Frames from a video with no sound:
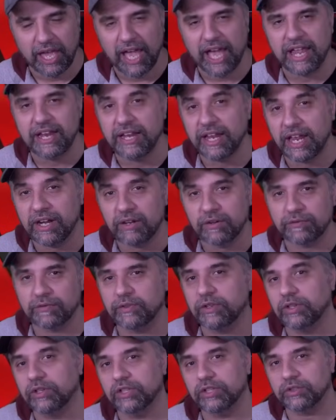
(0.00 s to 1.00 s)
and then, of
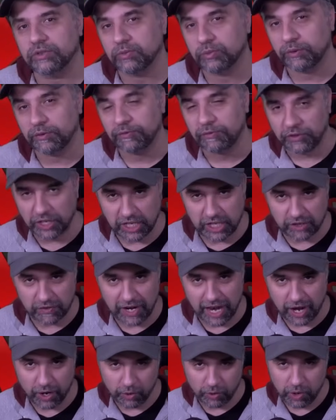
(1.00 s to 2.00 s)
course, we'll figure
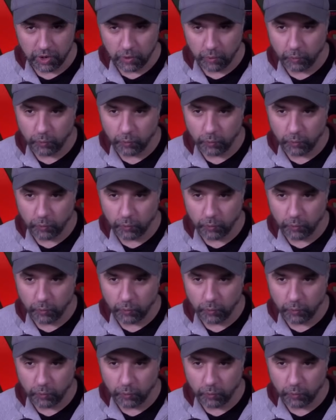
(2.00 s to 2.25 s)
out,